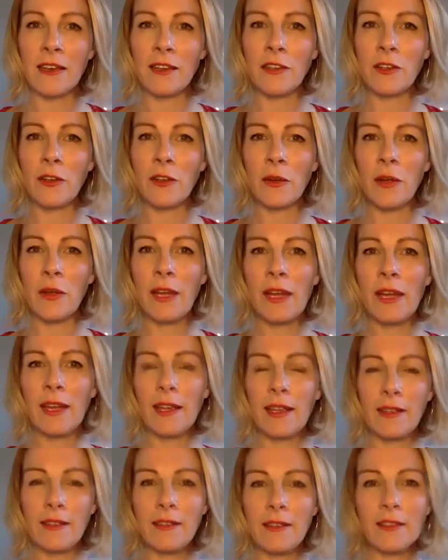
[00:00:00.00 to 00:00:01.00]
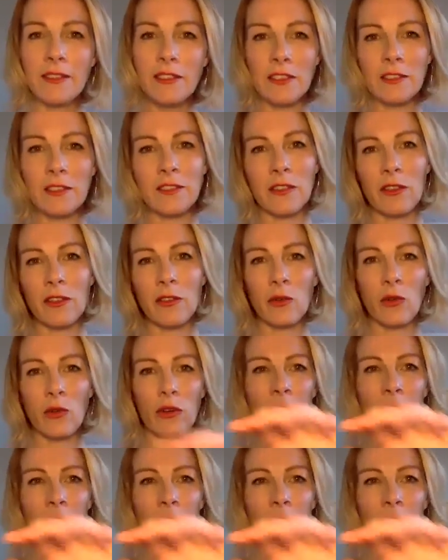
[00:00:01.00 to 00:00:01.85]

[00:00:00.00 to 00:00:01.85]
You know, is this just a thought I